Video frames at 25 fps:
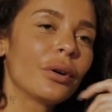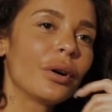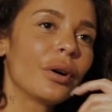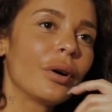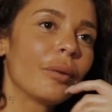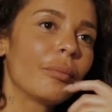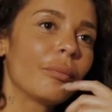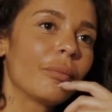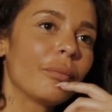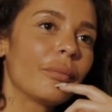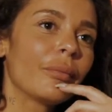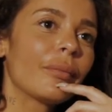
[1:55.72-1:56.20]

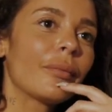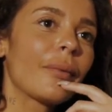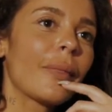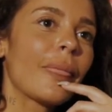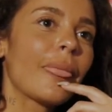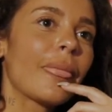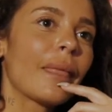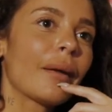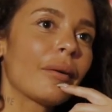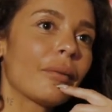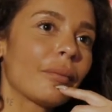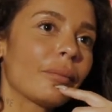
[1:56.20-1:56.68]
grams
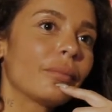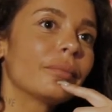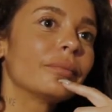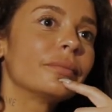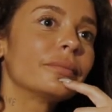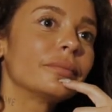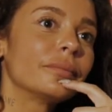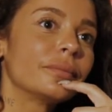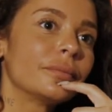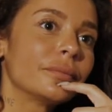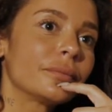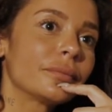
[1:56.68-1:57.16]
for every
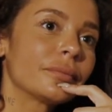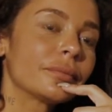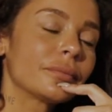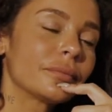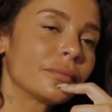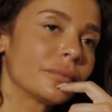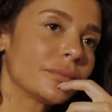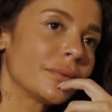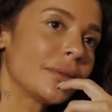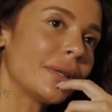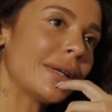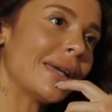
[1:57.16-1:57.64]

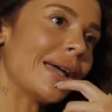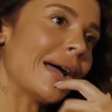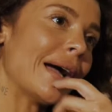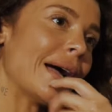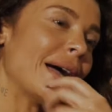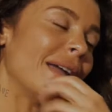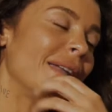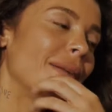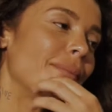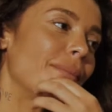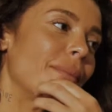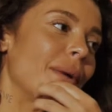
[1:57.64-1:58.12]
kilogram of
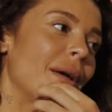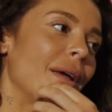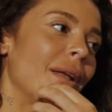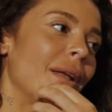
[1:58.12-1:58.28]
body weight.